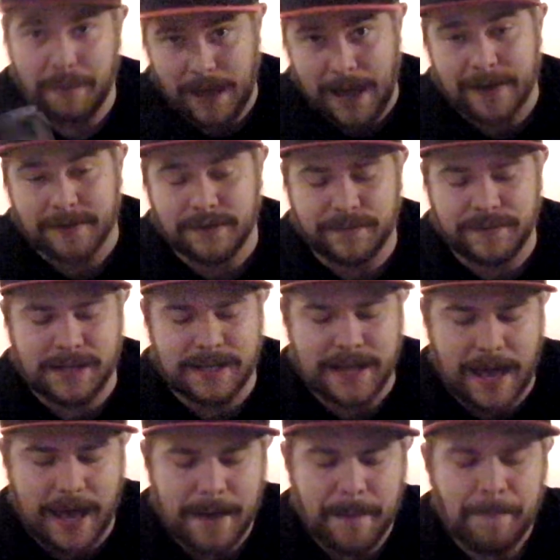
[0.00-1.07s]
as of
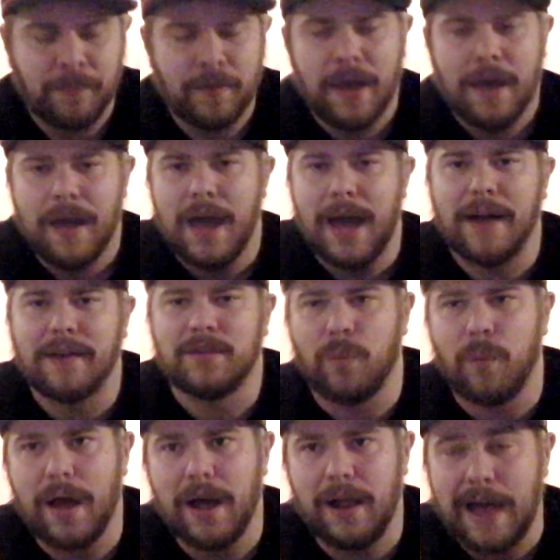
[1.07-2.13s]
today, as
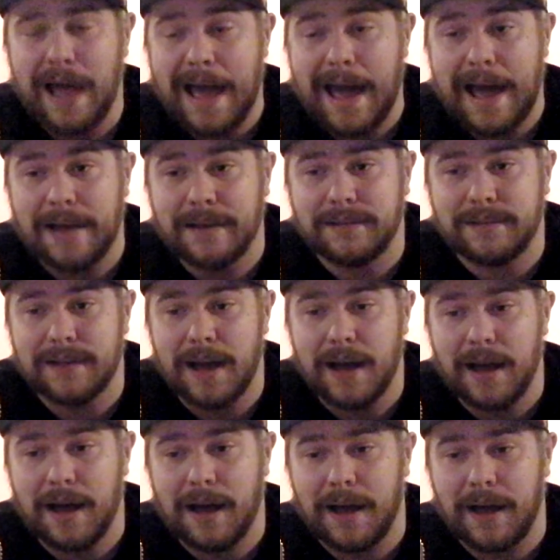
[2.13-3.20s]
well as
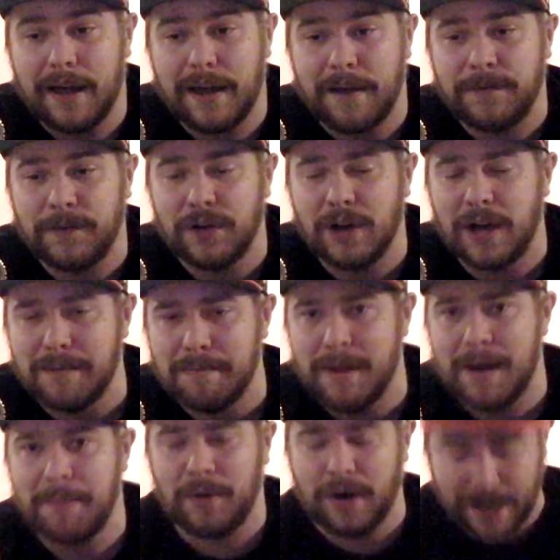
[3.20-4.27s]
if you're not a
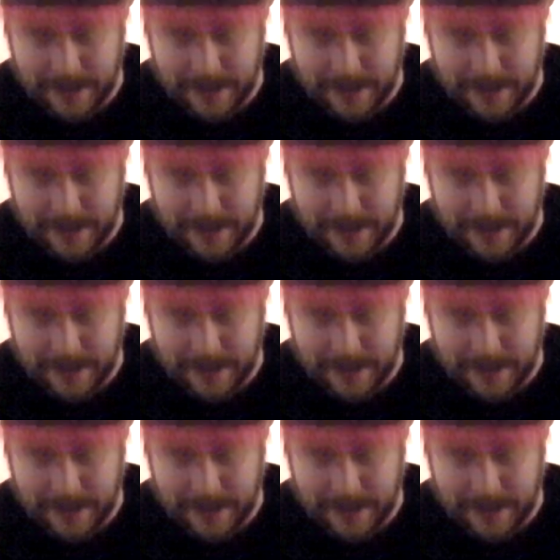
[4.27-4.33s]
member